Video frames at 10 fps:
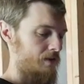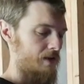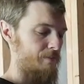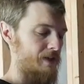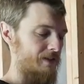
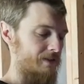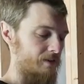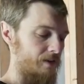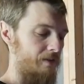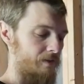I might
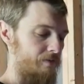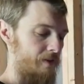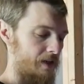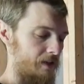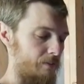still have to
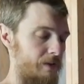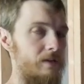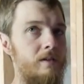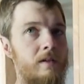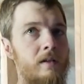find a
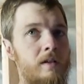better